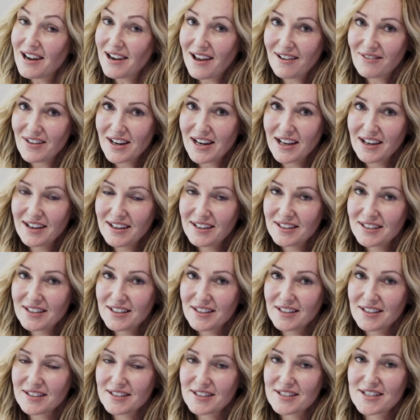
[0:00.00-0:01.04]
Lavalin
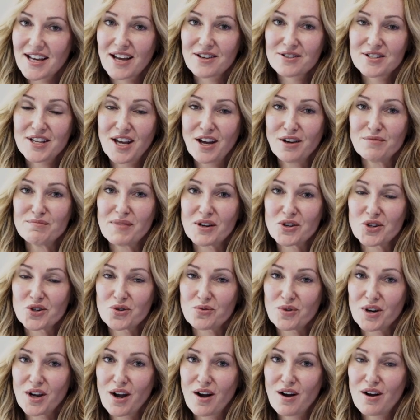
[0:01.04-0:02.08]
in downtown
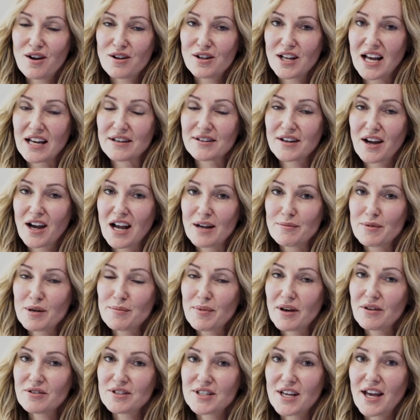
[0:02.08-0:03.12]
Montreal, and I'm
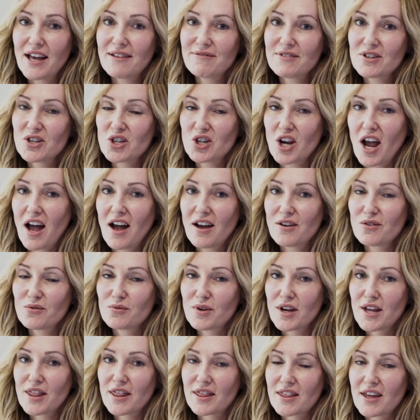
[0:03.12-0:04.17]
about to have a chat
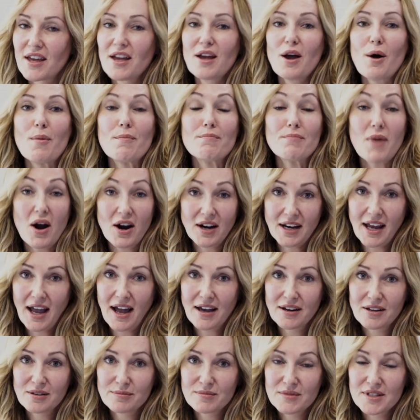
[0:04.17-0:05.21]
with Mark
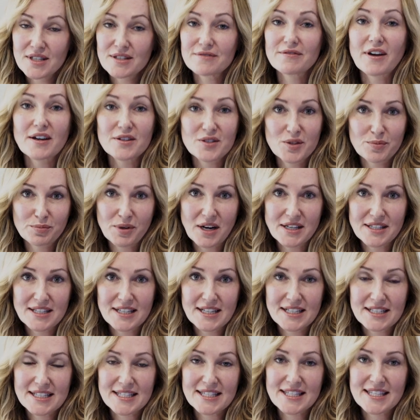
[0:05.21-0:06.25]
Adams, Vice
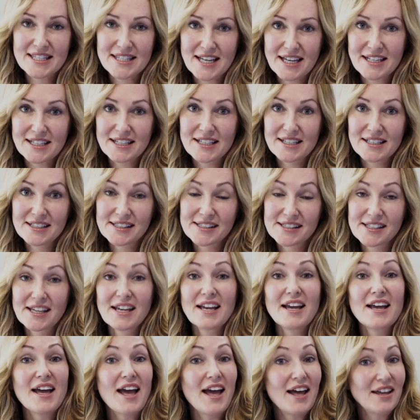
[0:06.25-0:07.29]
President, Studies
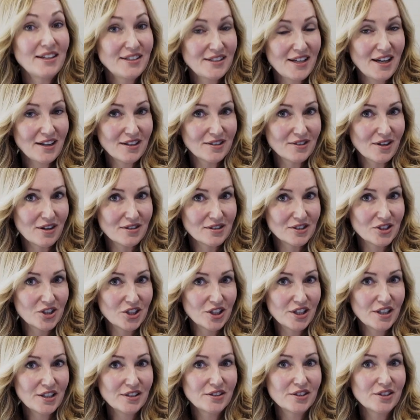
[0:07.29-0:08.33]
and
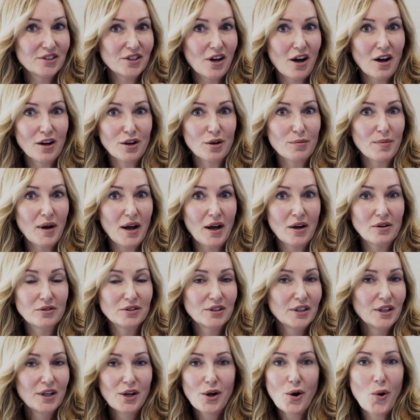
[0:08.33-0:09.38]
Technology, to talk about
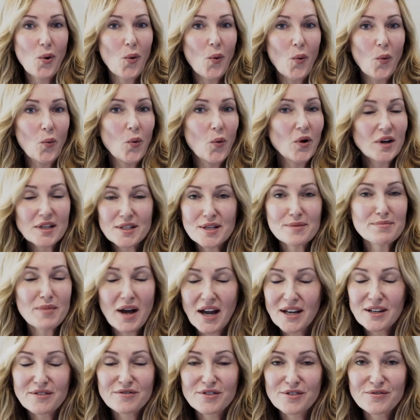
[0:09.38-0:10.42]
what does a mine
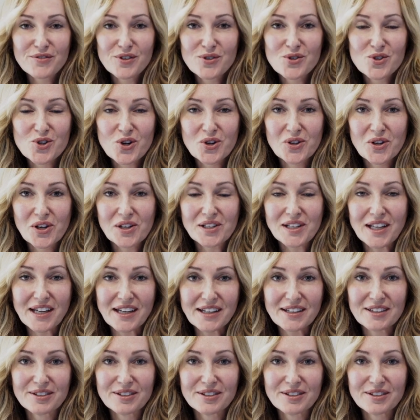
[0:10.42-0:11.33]
of the future look like?